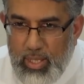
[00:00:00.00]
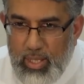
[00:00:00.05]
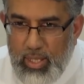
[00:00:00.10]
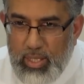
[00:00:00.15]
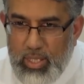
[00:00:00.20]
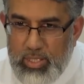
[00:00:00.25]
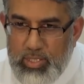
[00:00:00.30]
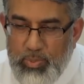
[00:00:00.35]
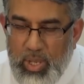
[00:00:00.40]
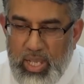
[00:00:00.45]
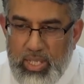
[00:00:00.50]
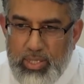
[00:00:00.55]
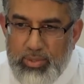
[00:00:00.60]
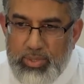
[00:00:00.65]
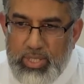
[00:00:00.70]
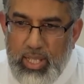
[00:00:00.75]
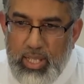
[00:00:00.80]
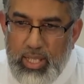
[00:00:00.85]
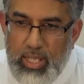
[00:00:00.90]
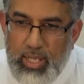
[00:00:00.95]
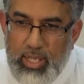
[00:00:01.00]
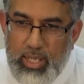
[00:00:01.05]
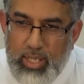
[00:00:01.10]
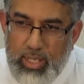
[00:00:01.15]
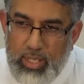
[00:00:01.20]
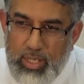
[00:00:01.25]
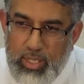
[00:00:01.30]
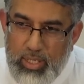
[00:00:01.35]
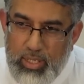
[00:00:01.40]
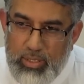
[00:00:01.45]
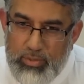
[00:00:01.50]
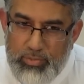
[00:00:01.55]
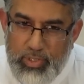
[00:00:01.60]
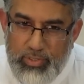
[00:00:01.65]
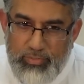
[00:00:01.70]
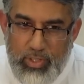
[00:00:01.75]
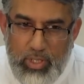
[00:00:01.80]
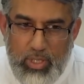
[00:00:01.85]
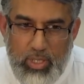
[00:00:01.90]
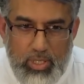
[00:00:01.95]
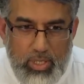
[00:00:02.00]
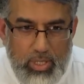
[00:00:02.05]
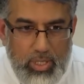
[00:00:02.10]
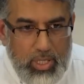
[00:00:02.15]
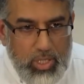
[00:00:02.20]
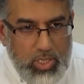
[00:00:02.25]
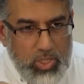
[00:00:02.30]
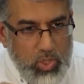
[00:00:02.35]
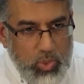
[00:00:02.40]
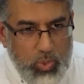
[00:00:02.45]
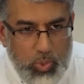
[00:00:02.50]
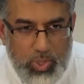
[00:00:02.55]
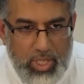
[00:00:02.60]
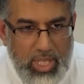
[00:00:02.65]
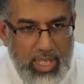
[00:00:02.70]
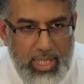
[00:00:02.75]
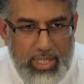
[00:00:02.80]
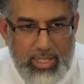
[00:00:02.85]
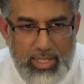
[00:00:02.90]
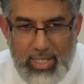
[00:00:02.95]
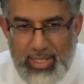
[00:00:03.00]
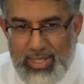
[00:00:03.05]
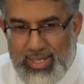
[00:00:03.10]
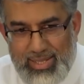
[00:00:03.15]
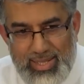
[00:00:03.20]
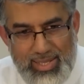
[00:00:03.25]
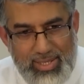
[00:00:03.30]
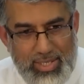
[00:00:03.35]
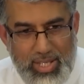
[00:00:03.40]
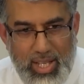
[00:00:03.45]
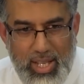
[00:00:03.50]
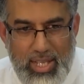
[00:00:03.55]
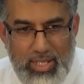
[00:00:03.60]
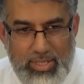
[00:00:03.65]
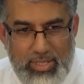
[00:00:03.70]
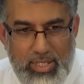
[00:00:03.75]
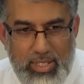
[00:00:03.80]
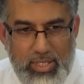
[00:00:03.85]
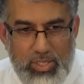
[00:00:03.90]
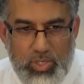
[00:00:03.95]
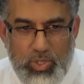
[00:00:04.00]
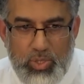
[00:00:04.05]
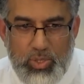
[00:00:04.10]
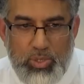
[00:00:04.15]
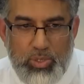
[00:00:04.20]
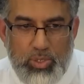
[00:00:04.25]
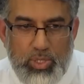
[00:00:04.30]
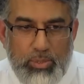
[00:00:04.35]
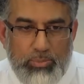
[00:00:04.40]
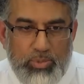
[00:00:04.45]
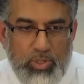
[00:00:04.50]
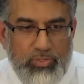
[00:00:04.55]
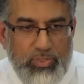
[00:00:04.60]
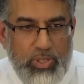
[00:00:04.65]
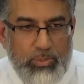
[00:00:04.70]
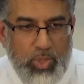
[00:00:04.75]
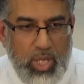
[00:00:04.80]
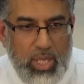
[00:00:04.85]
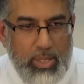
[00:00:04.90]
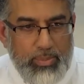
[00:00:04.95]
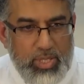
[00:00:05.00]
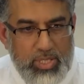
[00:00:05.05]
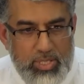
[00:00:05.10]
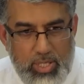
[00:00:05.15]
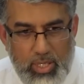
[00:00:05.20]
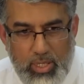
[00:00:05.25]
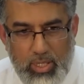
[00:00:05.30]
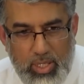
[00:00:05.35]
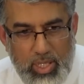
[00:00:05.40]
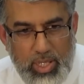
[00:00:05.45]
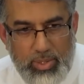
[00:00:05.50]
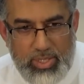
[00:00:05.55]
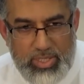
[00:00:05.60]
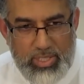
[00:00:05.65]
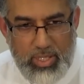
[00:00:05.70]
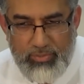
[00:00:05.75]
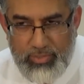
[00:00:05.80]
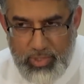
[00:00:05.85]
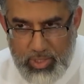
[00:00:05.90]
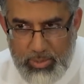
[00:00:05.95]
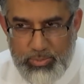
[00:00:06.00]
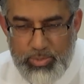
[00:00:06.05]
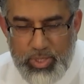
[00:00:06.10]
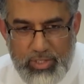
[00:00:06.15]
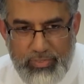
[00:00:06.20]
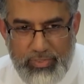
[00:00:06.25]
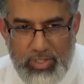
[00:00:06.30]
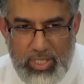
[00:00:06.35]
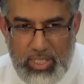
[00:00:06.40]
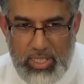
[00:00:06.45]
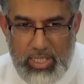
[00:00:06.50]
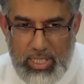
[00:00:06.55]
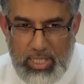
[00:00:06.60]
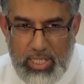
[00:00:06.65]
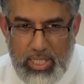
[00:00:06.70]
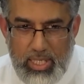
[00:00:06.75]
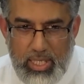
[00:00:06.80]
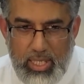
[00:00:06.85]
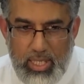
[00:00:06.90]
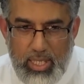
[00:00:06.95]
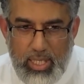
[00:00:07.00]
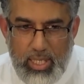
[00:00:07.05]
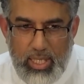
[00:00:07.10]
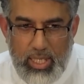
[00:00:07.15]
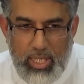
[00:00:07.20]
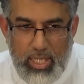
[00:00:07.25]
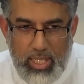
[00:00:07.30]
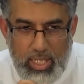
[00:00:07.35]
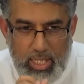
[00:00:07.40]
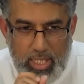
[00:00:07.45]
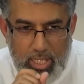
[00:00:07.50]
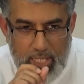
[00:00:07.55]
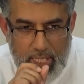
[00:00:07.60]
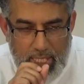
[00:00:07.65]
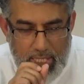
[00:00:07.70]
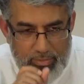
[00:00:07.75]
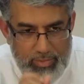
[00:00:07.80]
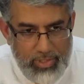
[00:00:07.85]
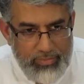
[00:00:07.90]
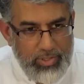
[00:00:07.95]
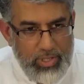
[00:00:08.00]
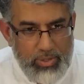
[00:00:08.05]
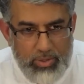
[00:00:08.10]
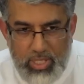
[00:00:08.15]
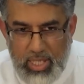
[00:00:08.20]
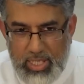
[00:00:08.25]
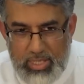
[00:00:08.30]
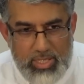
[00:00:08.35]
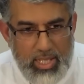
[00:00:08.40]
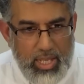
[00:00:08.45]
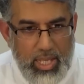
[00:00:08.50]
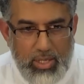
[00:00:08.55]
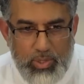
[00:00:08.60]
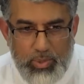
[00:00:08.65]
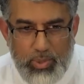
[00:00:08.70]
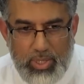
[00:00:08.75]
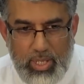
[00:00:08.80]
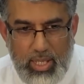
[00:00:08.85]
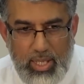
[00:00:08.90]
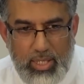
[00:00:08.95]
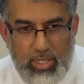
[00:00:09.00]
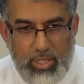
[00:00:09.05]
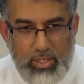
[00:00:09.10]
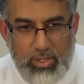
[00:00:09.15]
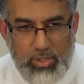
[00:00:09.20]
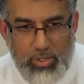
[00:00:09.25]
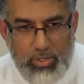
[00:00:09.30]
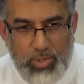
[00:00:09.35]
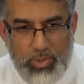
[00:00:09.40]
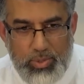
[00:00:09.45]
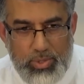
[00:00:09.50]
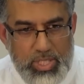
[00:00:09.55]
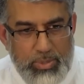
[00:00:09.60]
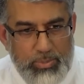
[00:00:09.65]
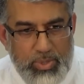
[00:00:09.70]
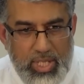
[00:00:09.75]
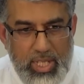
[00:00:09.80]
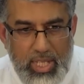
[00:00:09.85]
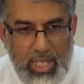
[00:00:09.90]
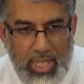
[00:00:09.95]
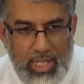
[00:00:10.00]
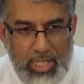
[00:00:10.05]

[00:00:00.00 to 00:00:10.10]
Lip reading: Allah subhanahu wa ta'ala revealed the Quran in its entirety to the Prophet Muhammad sallallahu alaihi wasallam. Very briefly, he revealed the entire Quran through Jibreel